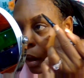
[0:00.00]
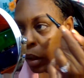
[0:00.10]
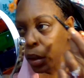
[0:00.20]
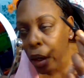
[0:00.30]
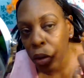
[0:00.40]

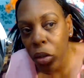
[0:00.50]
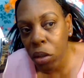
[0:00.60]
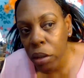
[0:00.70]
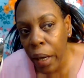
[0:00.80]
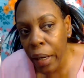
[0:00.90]
now you
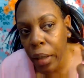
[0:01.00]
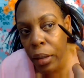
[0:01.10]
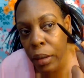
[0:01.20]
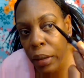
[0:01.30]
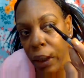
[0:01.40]
just take
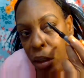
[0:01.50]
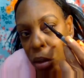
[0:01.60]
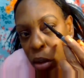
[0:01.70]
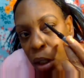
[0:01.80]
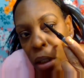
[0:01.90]
this
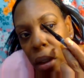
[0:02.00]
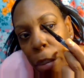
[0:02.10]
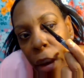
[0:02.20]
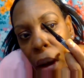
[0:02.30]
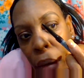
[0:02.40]
just
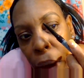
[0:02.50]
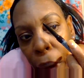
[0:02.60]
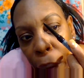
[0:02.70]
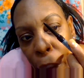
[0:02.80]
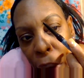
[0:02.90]
above
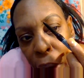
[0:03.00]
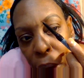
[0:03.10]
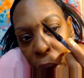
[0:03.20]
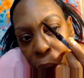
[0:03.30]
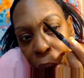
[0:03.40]
like right
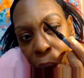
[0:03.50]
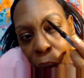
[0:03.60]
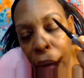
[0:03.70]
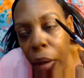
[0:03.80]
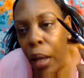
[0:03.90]

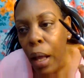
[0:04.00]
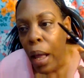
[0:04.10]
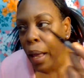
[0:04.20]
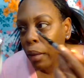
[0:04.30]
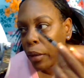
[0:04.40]
there
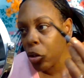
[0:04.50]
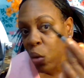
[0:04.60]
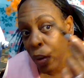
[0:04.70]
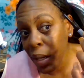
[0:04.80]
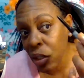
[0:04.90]
and then
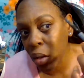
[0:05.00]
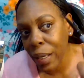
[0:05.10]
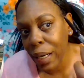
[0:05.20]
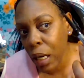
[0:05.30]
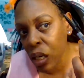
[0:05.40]
you pencil
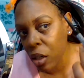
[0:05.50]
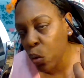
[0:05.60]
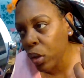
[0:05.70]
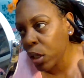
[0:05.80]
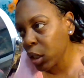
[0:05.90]
it in
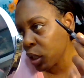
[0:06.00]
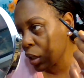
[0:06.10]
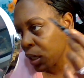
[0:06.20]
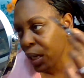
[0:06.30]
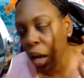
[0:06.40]
with this because
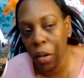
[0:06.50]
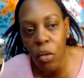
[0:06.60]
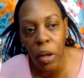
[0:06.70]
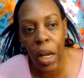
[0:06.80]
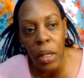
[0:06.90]
that's how
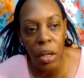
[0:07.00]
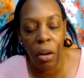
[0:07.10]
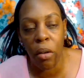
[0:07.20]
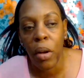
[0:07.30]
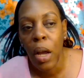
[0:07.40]
you'll get
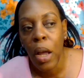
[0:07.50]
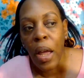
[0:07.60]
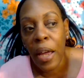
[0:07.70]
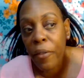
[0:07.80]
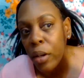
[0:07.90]
your
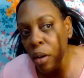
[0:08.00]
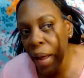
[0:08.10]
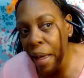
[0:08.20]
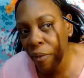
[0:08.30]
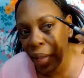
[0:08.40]
if you don't
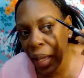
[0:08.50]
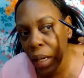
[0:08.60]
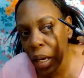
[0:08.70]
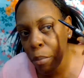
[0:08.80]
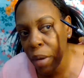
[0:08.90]
have like
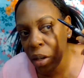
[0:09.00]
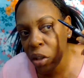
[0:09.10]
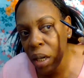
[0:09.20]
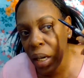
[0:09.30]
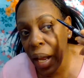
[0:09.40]
in
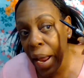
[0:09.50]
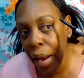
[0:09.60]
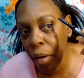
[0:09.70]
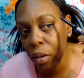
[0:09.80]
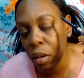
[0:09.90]
much any
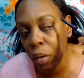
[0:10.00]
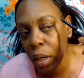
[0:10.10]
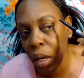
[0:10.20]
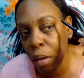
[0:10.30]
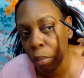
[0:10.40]
hair you know
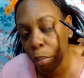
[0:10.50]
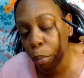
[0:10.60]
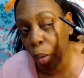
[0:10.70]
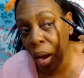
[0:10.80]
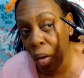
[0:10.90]
any
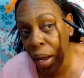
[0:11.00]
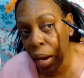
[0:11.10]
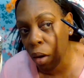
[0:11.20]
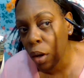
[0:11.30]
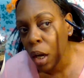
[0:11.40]
brow
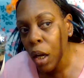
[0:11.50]
hair